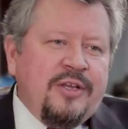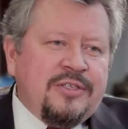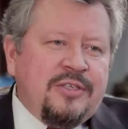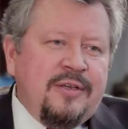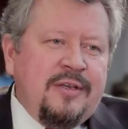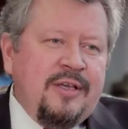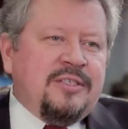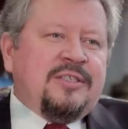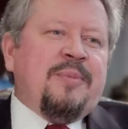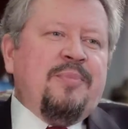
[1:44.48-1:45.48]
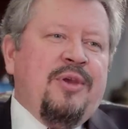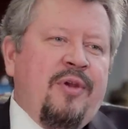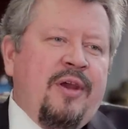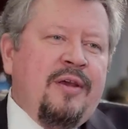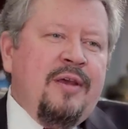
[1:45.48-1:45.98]
East, in
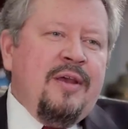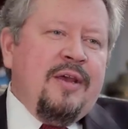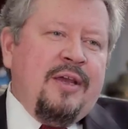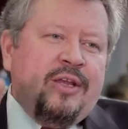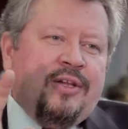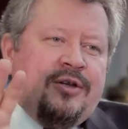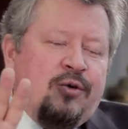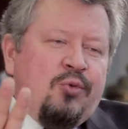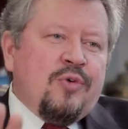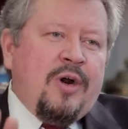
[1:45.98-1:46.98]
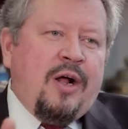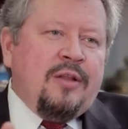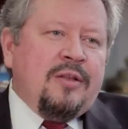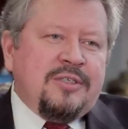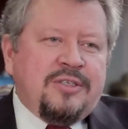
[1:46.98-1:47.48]
Siberia, in
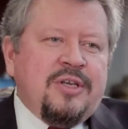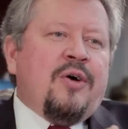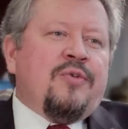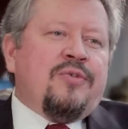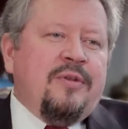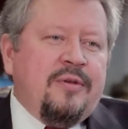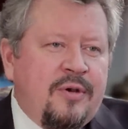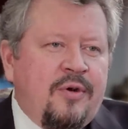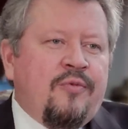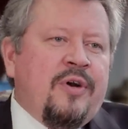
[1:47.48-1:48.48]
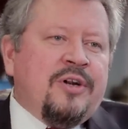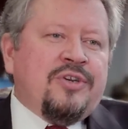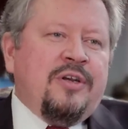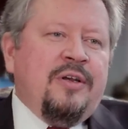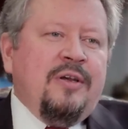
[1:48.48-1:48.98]
Ural, south of Russia,